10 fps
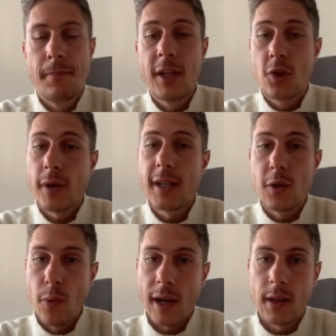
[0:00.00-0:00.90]
Midjourney
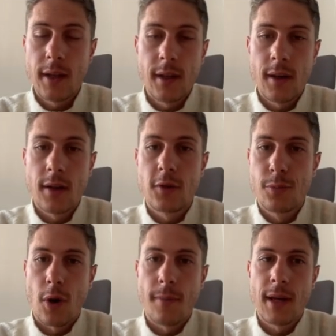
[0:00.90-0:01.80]
directly uh, to
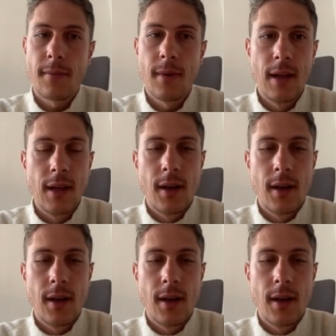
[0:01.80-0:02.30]
prompt them.